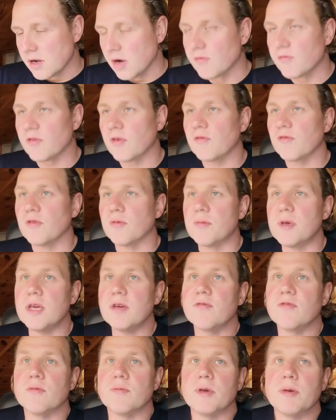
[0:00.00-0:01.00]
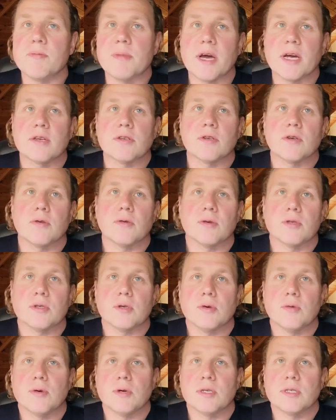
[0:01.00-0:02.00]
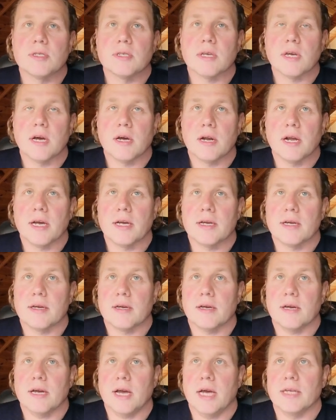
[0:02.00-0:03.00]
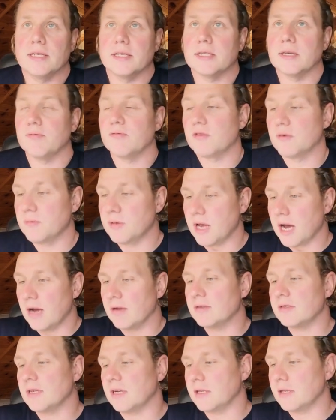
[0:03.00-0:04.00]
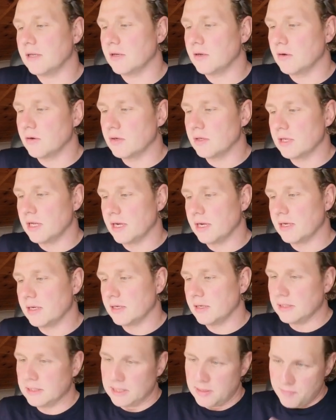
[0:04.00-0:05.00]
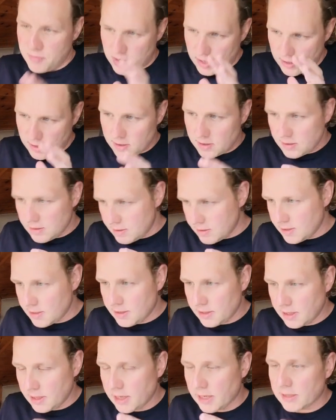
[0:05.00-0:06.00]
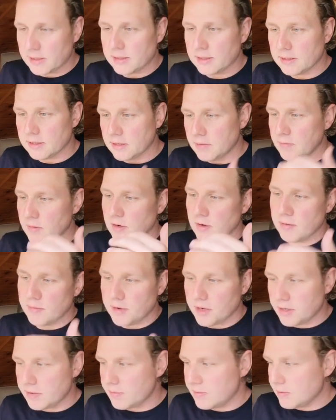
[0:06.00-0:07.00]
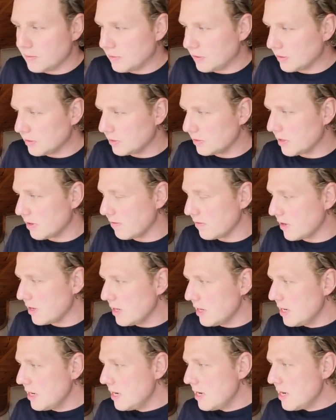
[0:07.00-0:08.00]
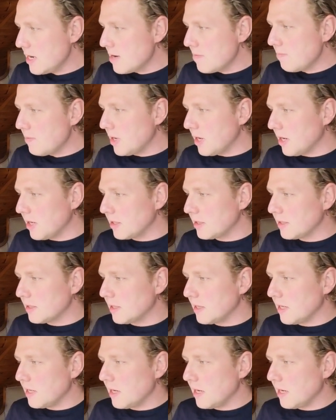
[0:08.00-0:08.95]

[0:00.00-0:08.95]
Now, for, for me, for me, backstroke was always uh, like as I said from the outside, it looks like similar and it has a similar rhythm and whatsoever but